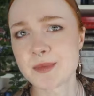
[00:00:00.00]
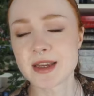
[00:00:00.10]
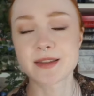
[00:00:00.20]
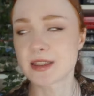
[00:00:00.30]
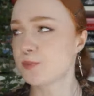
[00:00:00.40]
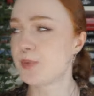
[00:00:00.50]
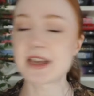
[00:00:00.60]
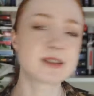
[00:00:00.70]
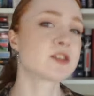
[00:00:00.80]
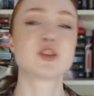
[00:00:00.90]
Like, this
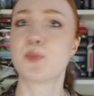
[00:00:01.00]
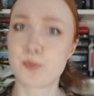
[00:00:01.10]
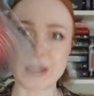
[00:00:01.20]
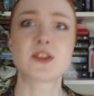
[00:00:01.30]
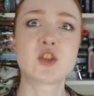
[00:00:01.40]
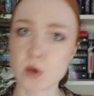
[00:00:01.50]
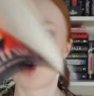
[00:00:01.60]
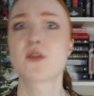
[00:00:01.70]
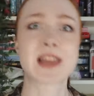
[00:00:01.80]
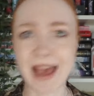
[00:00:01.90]
basically just beats you
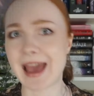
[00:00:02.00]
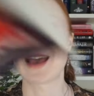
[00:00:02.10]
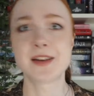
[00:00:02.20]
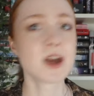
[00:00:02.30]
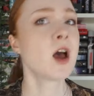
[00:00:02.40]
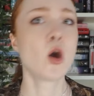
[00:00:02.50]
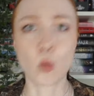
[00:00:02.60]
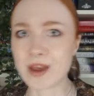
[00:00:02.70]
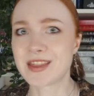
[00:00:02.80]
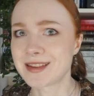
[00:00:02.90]
over the head
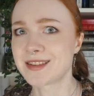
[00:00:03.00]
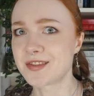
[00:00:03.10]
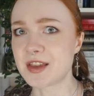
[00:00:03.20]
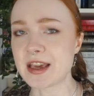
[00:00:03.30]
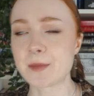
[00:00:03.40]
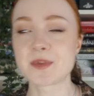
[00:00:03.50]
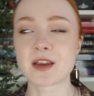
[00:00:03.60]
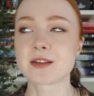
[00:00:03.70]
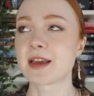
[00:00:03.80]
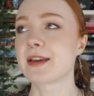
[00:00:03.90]
with its themes,
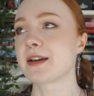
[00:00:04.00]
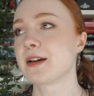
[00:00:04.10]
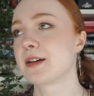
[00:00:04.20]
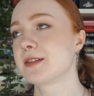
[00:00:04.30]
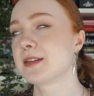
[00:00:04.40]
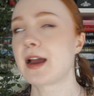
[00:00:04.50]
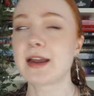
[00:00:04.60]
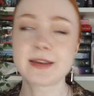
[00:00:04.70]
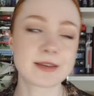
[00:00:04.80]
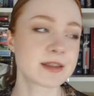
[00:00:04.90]
and like,
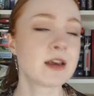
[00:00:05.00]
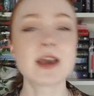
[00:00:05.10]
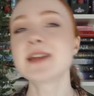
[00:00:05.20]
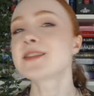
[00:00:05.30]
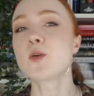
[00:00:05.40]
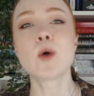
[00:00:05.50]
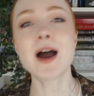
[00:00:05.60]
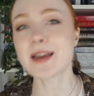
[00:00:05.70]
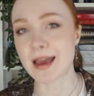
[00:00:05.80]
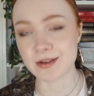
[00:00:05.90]
it's a
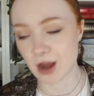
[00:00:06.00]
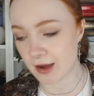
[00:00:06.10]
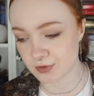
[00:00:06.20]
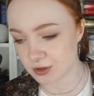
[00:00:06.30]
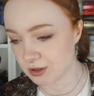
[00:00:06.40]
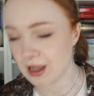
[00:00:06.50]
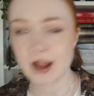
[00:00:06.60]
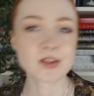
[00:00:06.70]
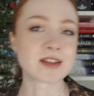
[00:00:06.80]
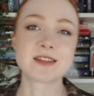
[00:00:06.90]
YA novel
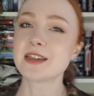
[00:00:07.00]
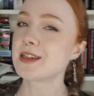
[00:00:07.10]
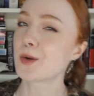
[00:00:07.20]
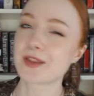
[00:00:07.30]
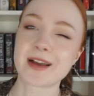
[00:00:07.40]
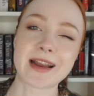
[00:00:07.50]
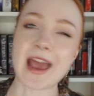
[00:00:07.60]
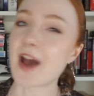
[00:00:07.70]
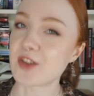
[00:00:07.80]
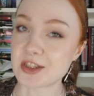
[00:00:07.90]
that's dealing with a lot of
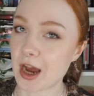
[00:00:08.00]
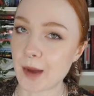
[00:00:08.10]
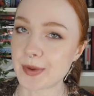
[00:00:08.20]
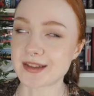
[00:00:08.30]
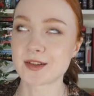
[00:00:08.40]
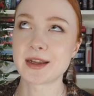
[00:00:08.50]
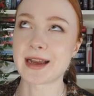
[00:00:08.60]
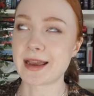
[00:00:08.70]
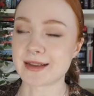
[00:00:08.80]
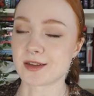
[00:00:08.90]
heavy topics, so like,
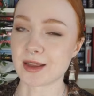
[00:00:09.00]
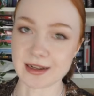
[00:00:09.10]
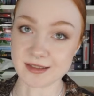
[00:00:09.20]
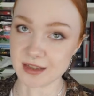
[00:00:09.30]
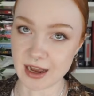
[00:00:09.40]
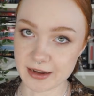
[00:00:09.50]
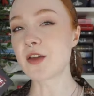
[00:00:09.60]
I guess I'll let it slide.